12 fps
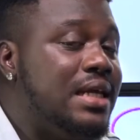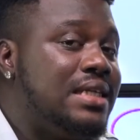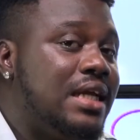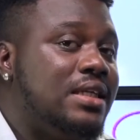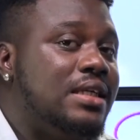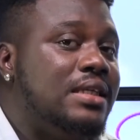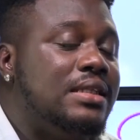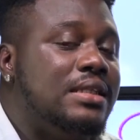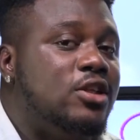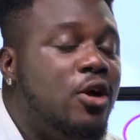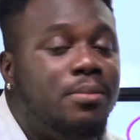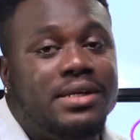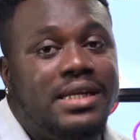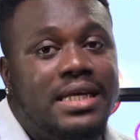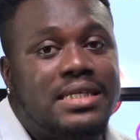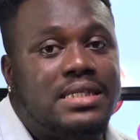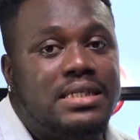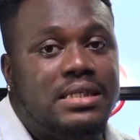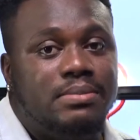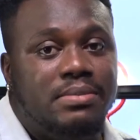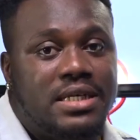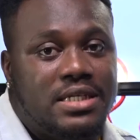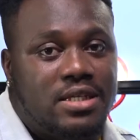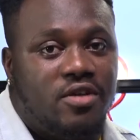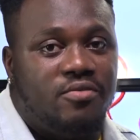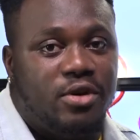He's actually doubling as the Minister of